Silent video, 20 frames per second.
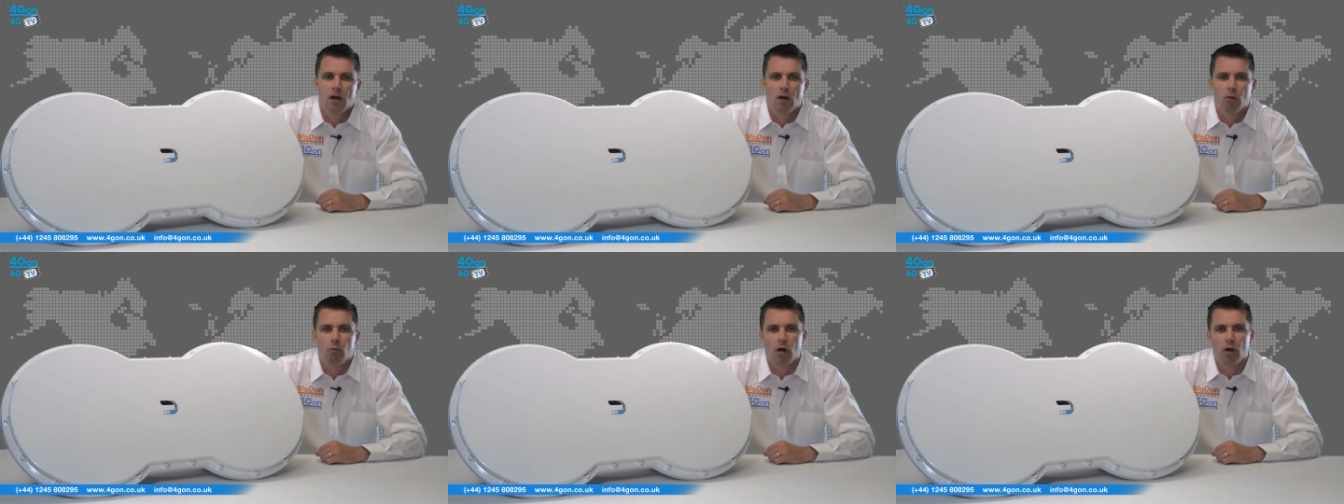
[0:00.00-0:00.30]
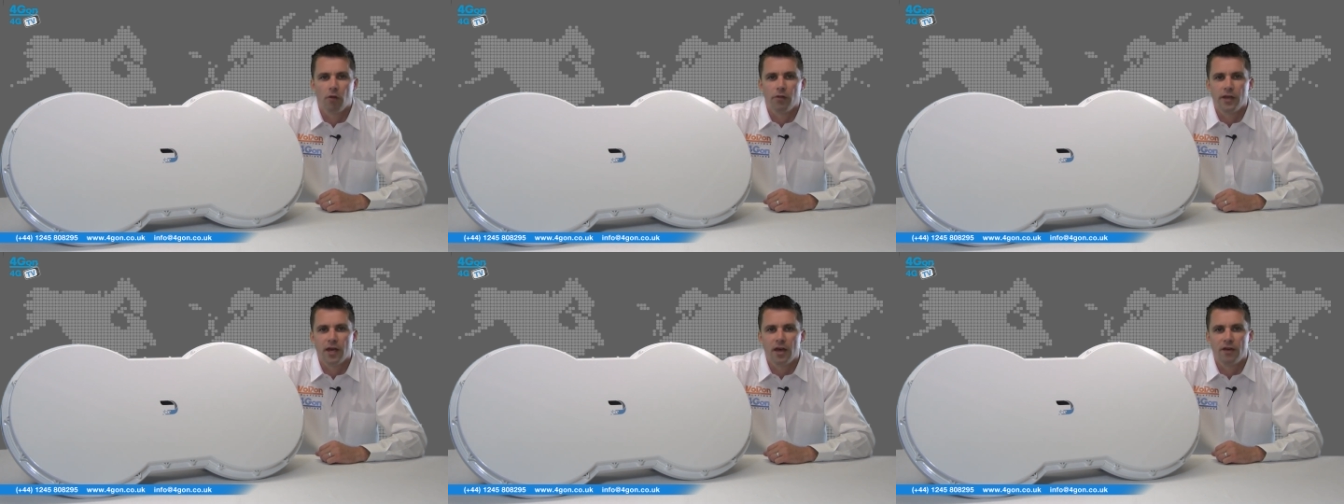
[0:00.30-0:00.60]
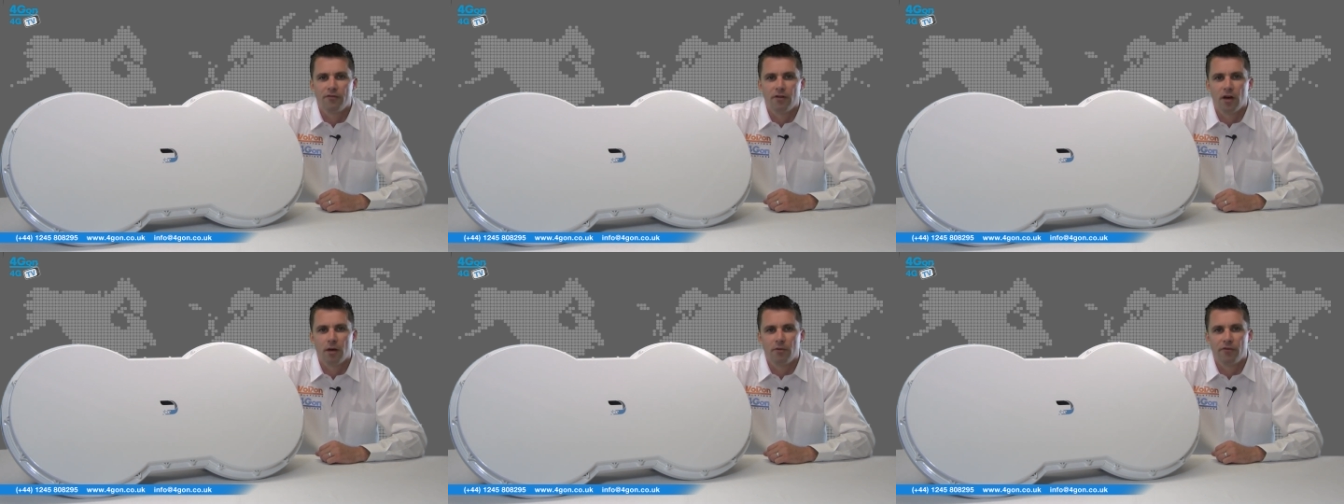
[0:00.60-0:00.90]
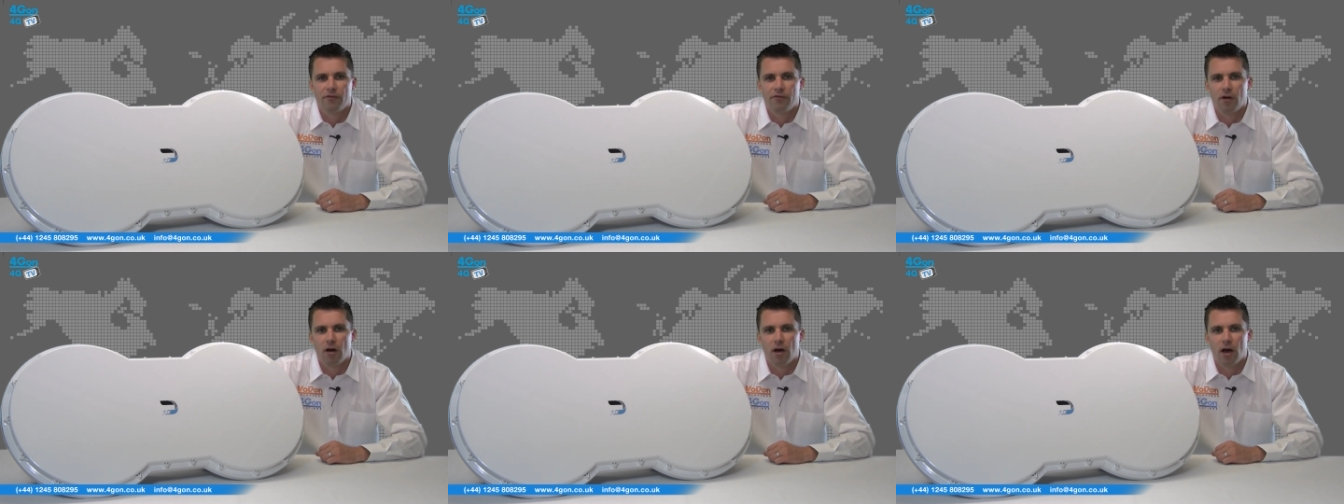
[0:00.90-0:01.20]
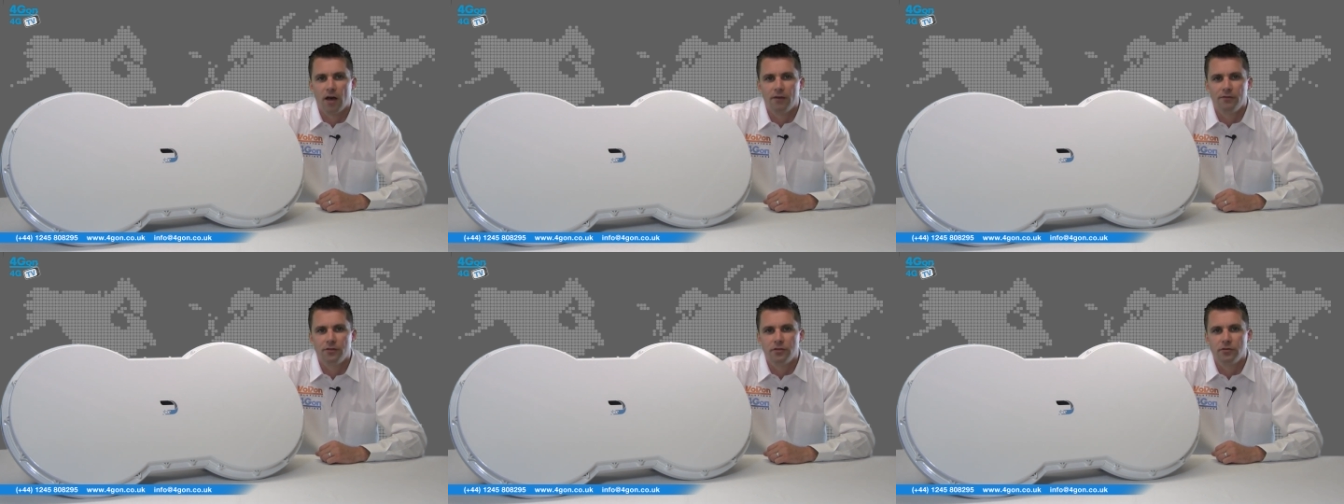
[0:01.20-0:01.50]
while the AirFiber
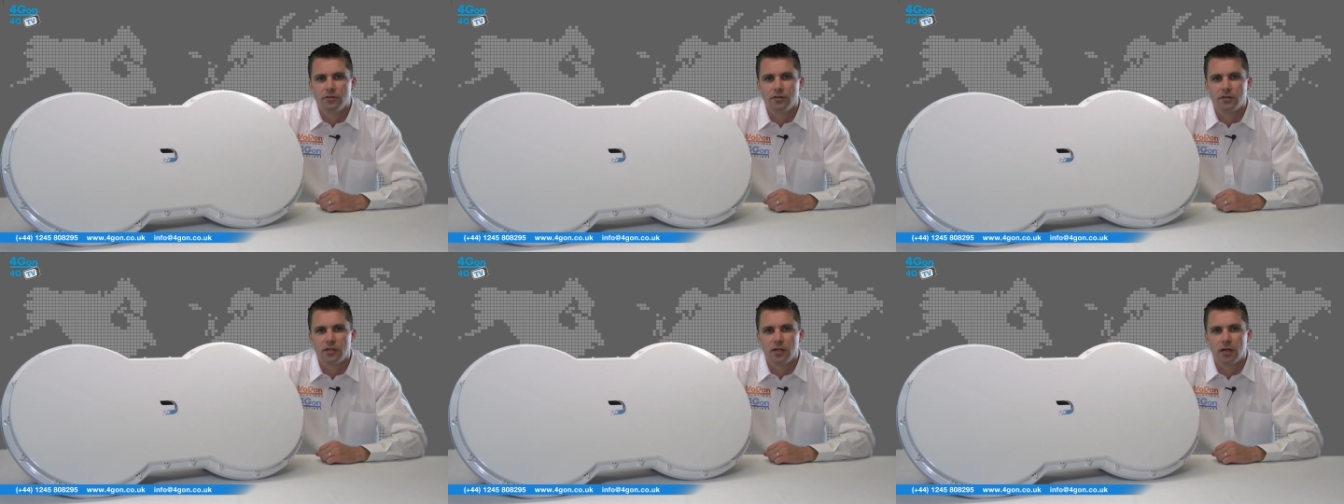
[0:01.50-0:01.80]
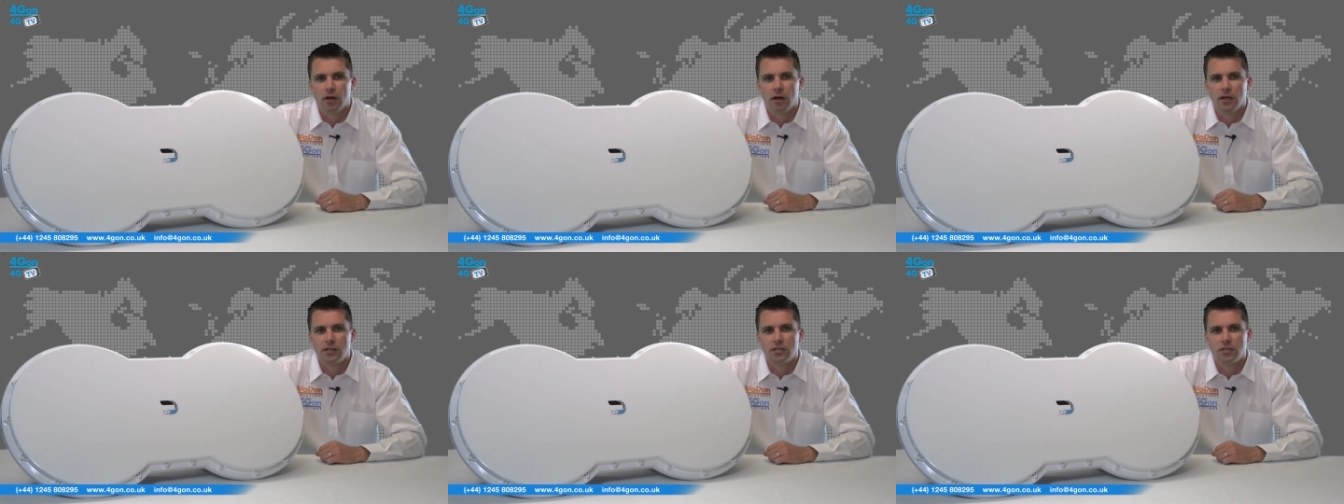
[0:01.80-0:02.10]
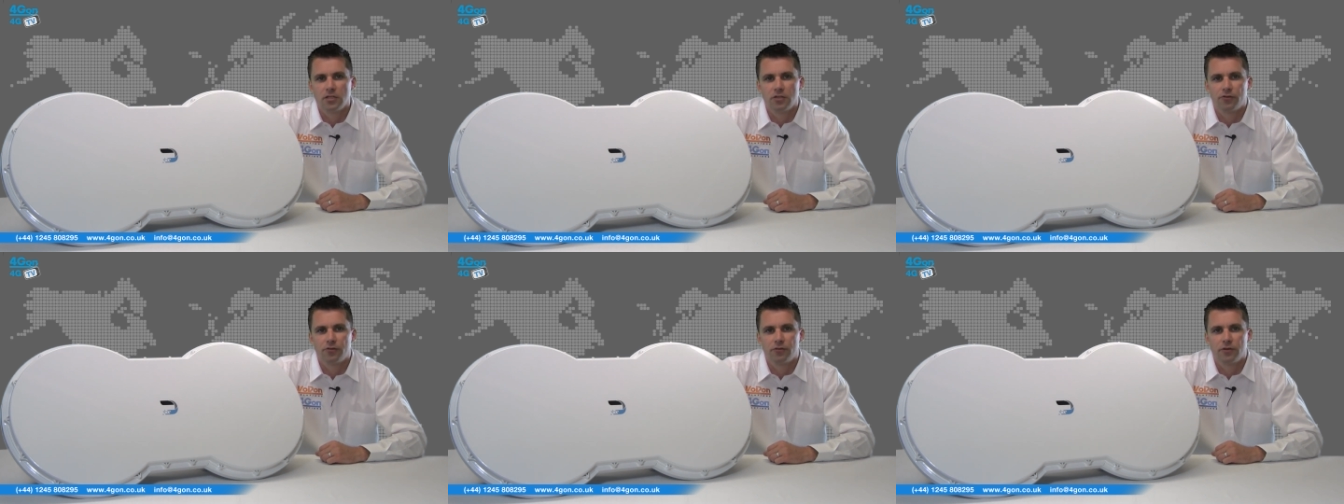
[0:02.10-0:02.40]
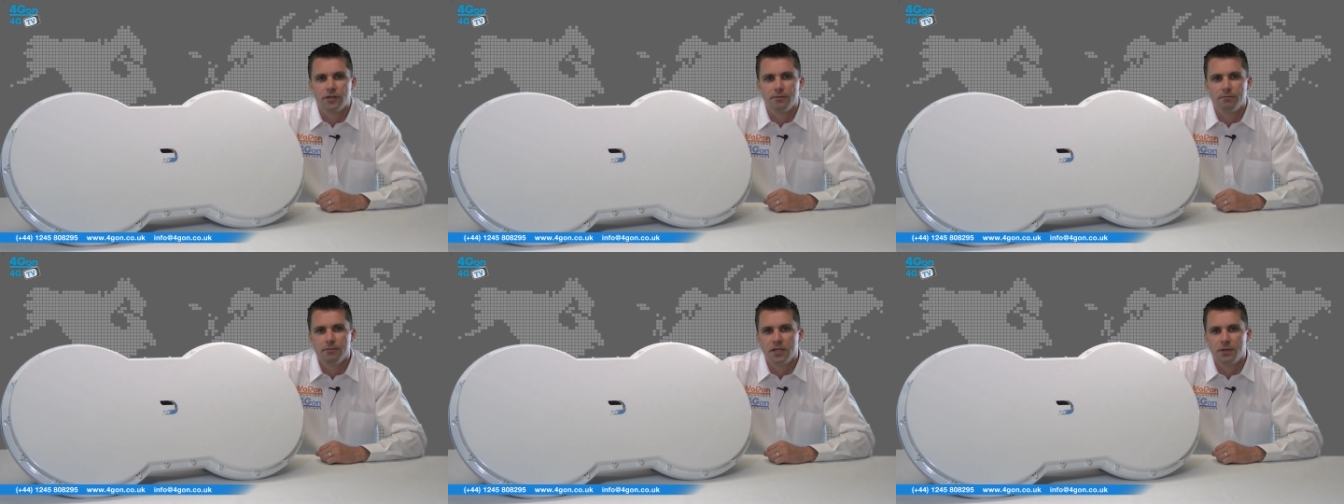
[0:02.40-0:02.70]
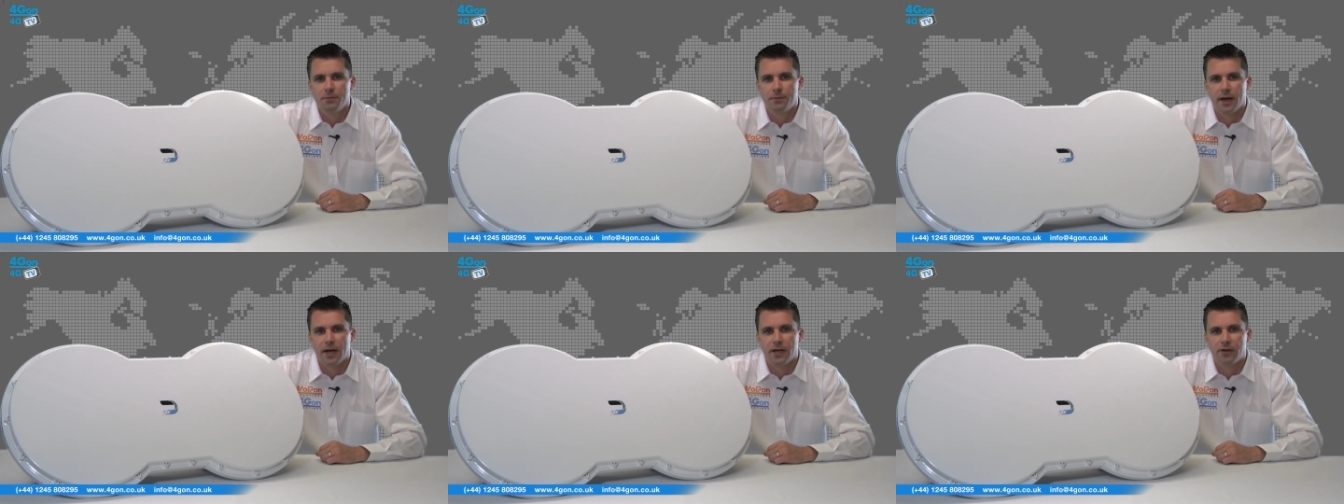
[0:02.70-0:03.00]
5 uses the license-free
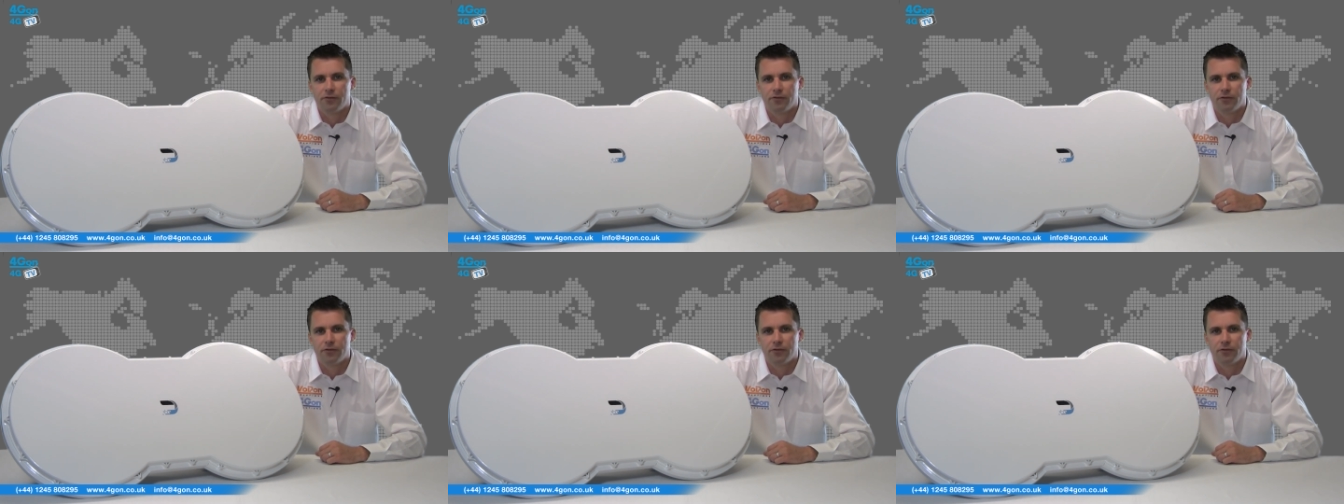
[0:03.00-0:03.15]
mid-band